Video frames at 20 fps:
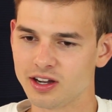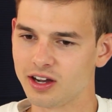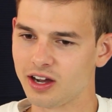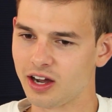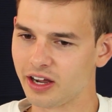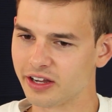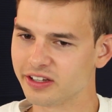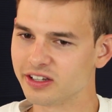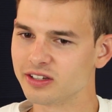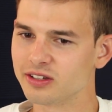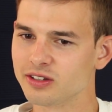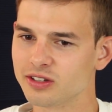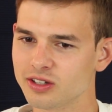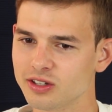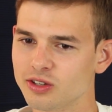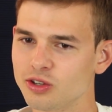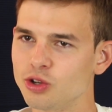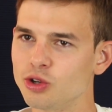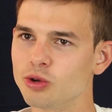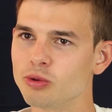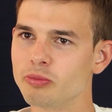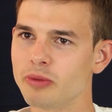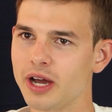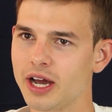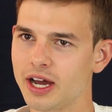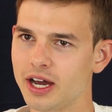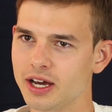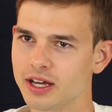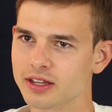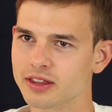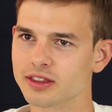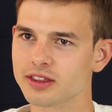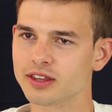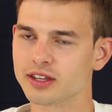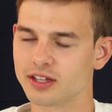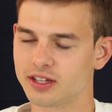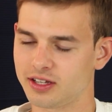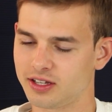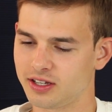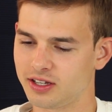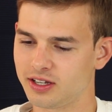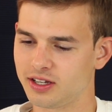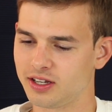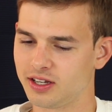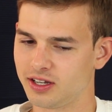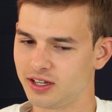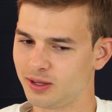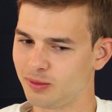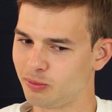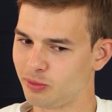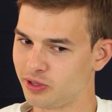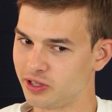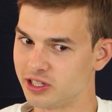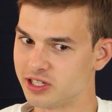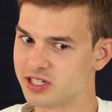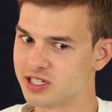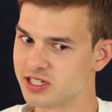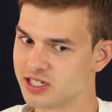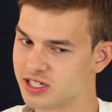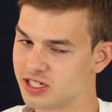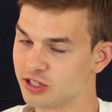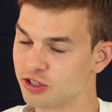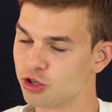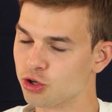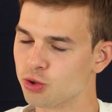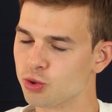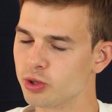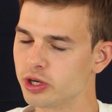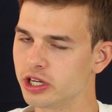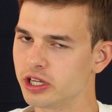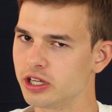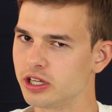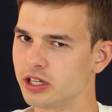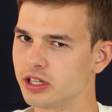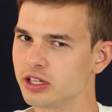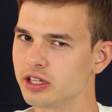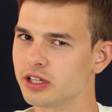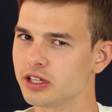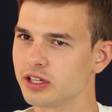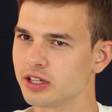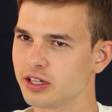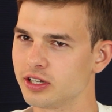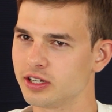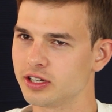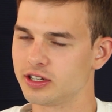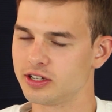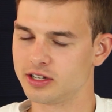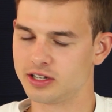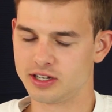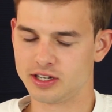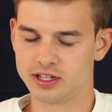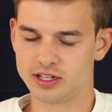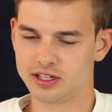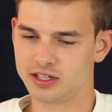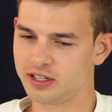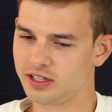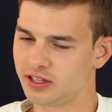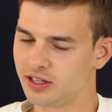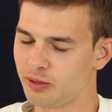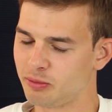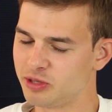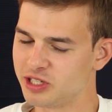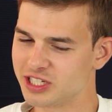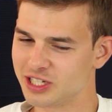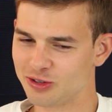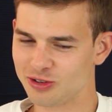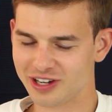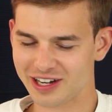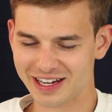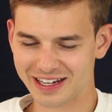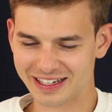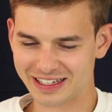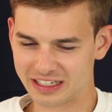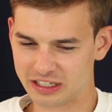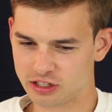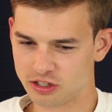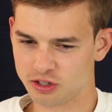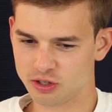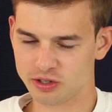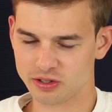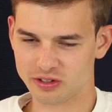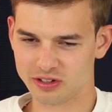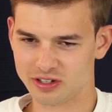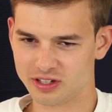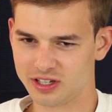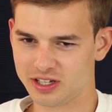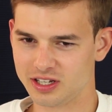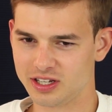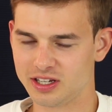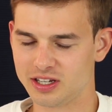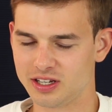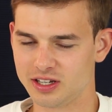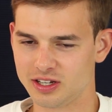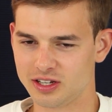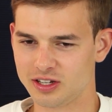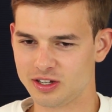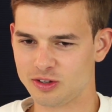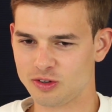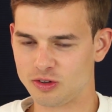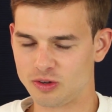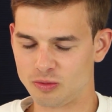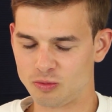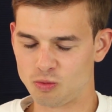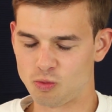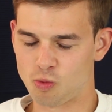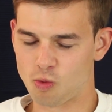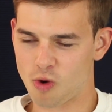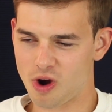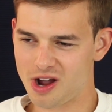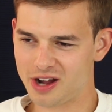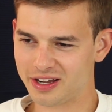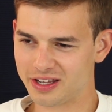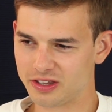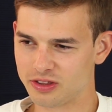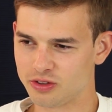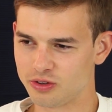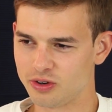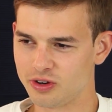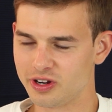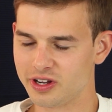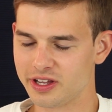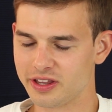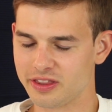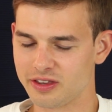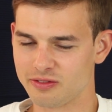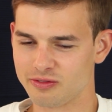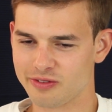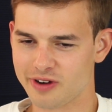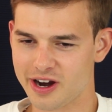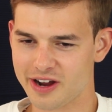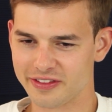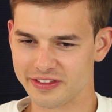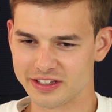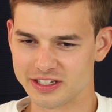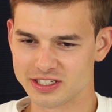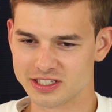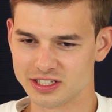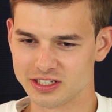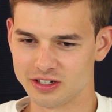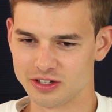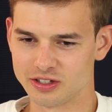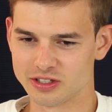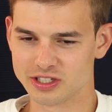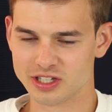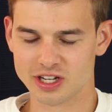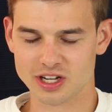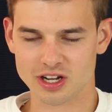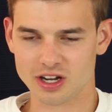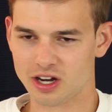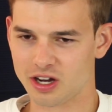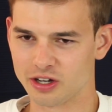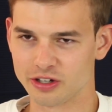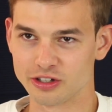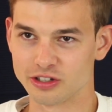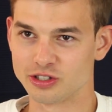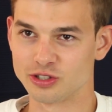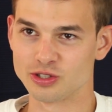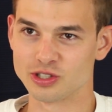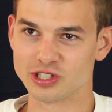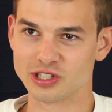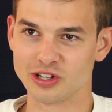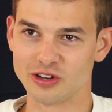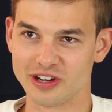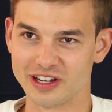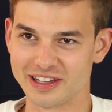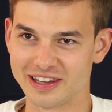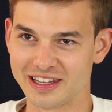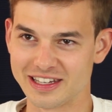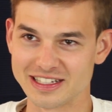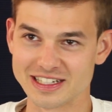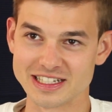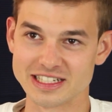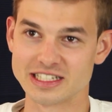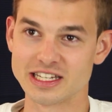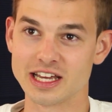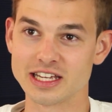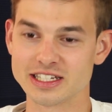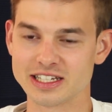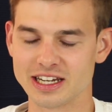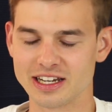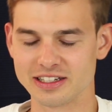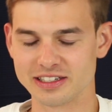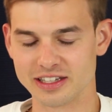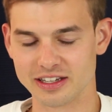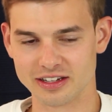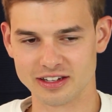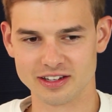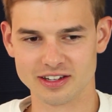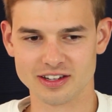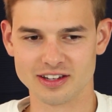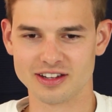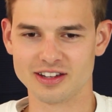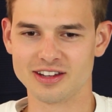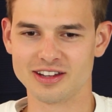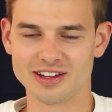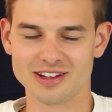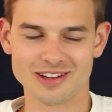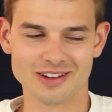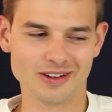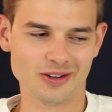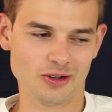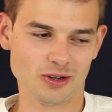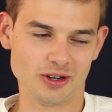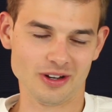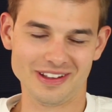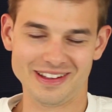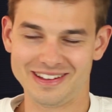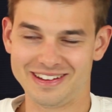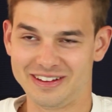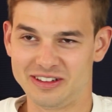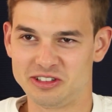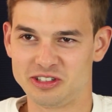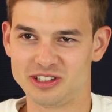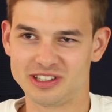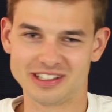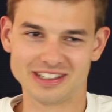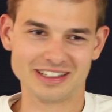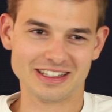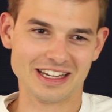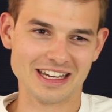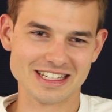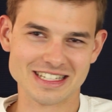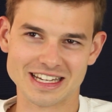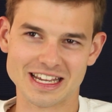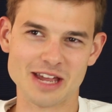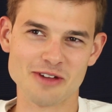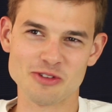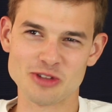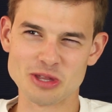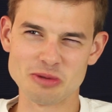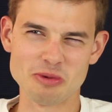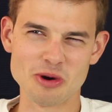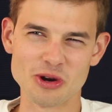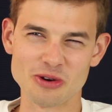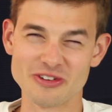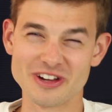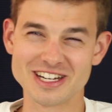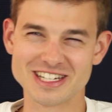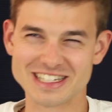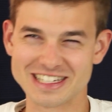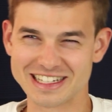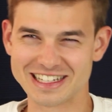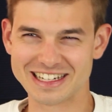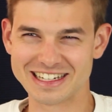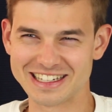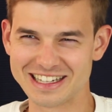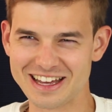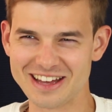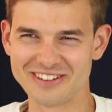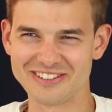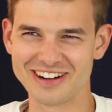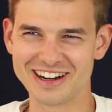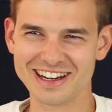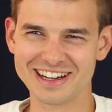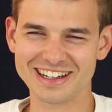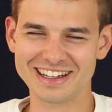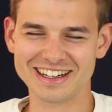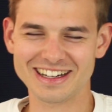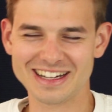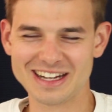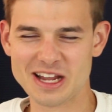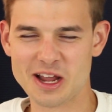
I can do math, but this is in Korean. Let me see what I can do. And I'm walking through it and then finally she goes, oh, you're too slow. And then just does it. I was like, huh, I guess I gave you the motivation to get it done, right?